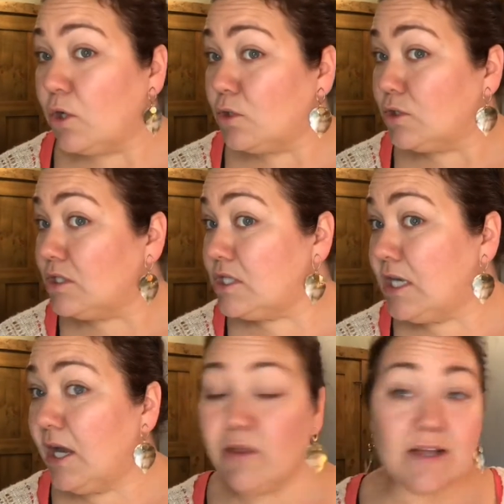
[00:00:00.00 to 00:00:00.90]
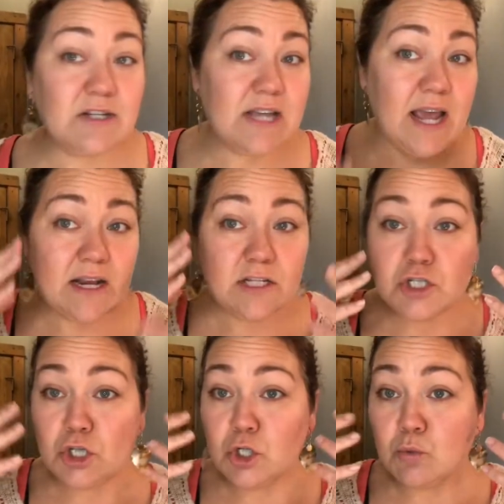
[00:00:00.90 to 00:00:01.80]
See how that just added just a
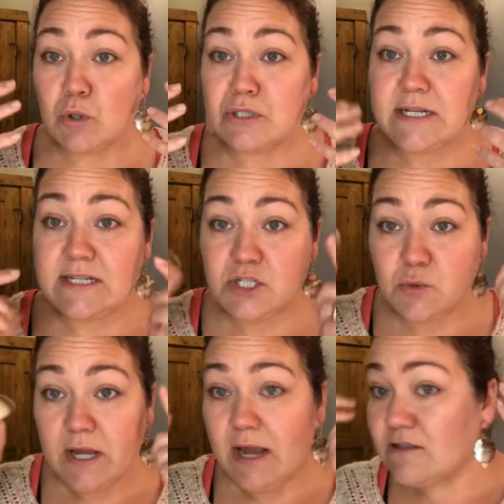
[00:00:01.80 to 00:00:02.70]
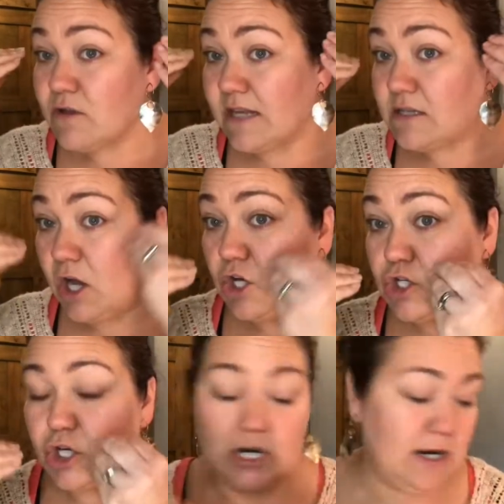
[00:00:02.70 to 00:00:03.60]
little rosiness to it? So that's
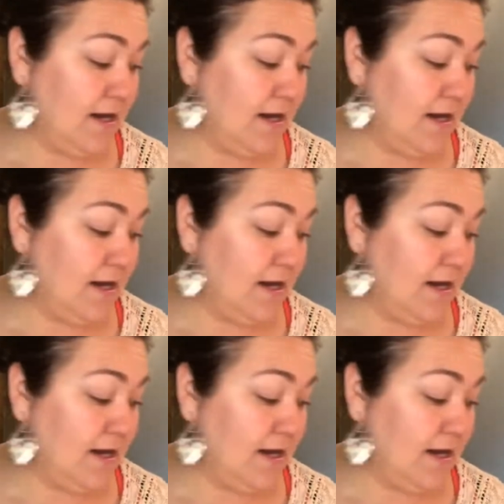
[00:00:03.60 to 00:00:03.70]
under.